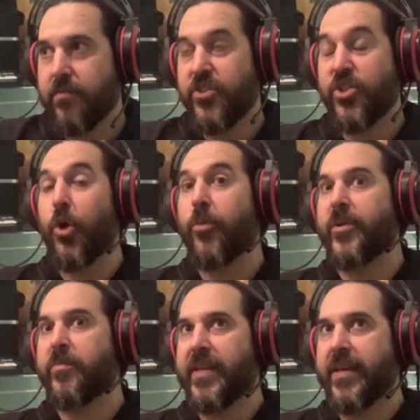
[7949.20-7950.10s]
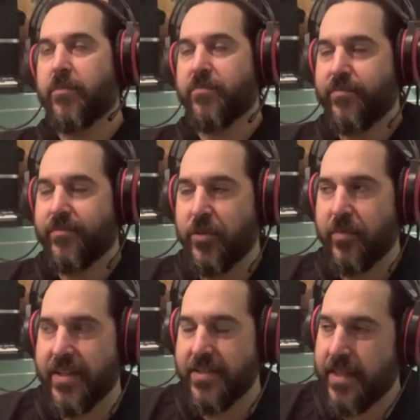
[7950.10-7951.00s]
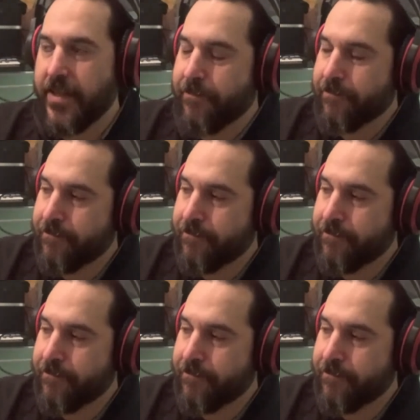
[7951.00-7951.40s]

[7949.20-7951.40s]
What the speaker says: sobered me up, you might say,